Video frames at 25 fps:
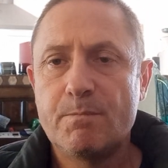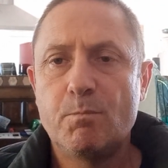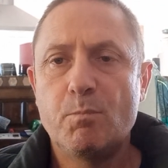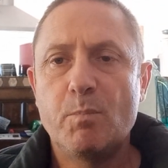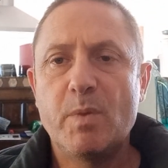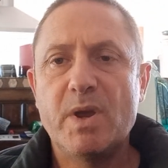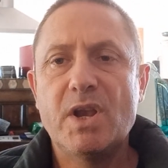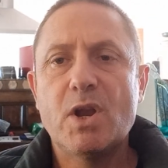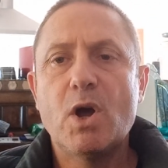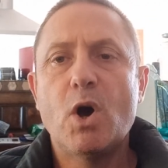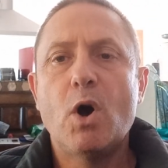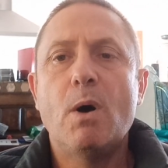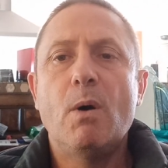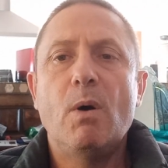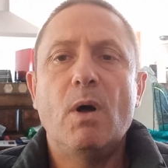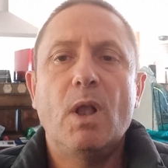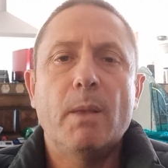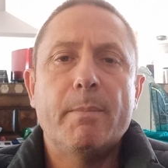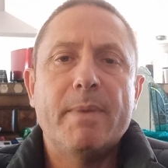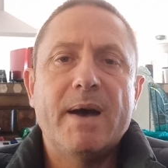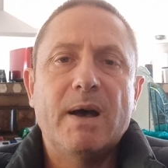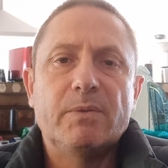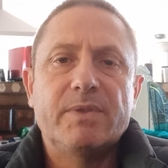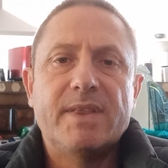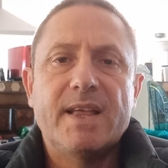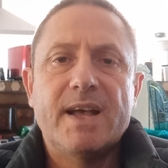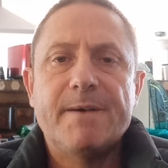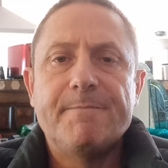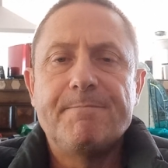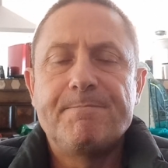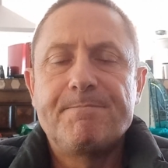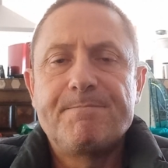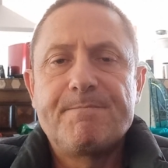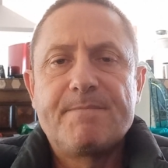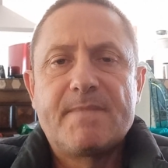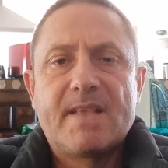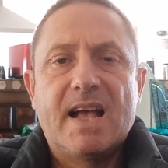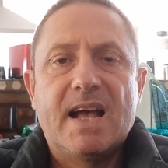we know all about that,
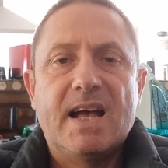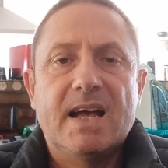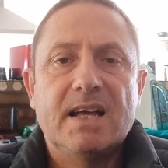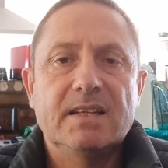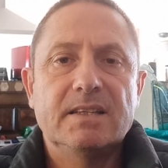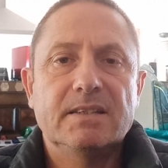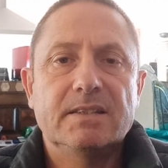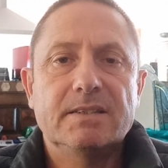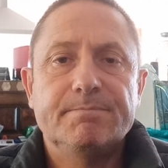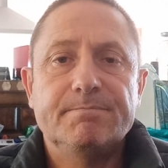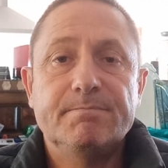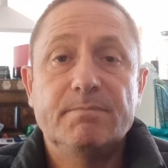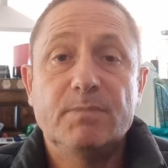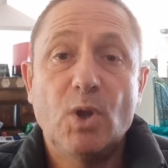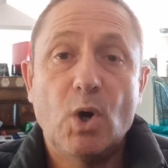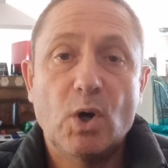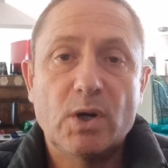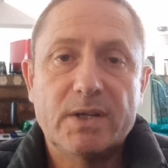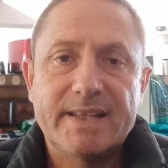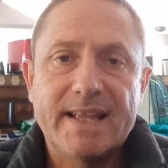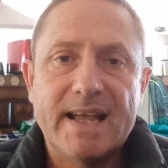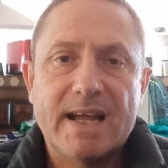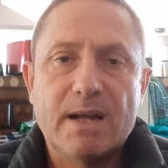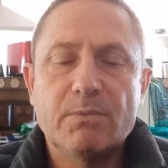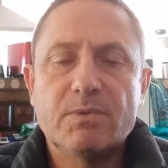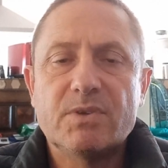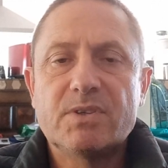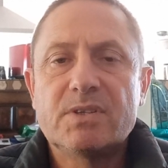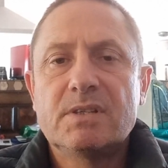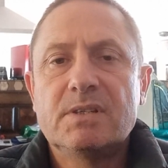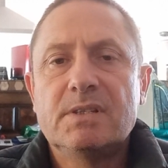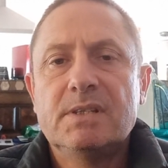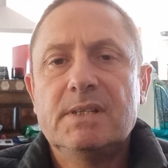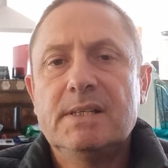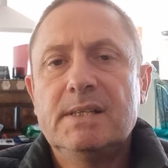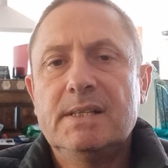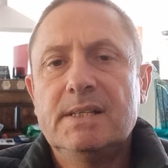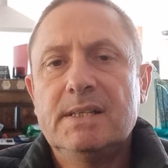and lockdowns,
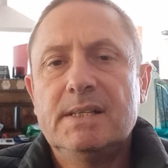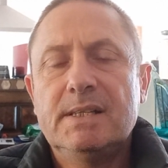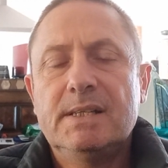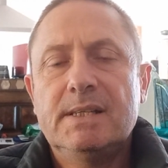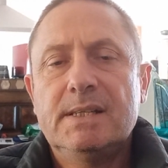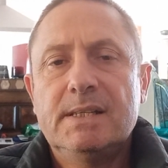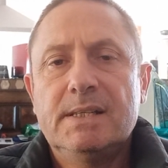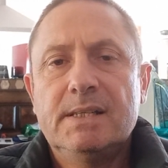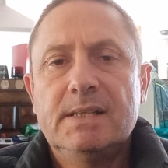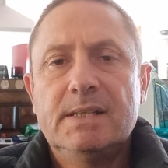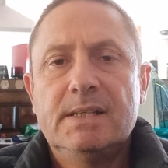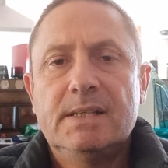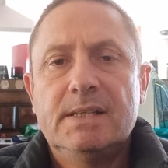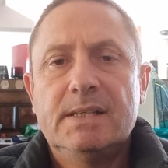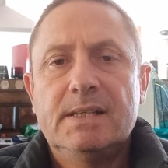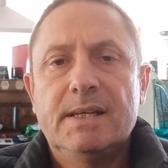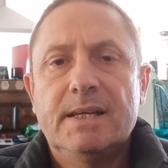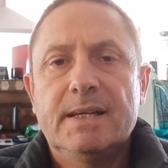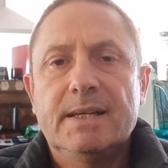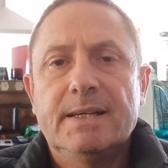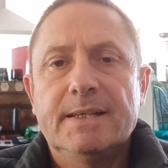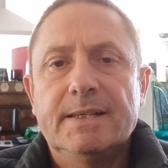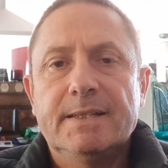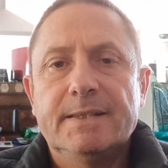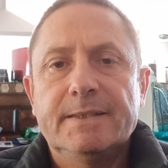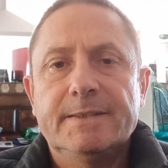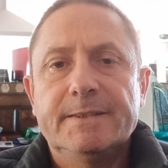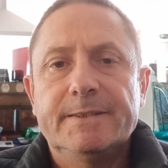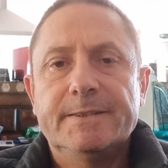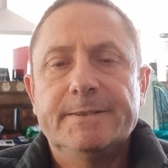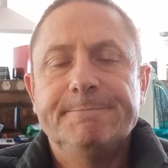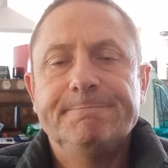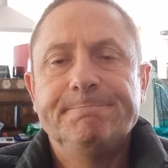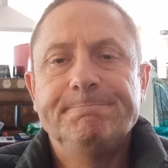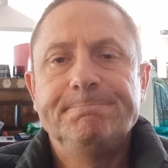and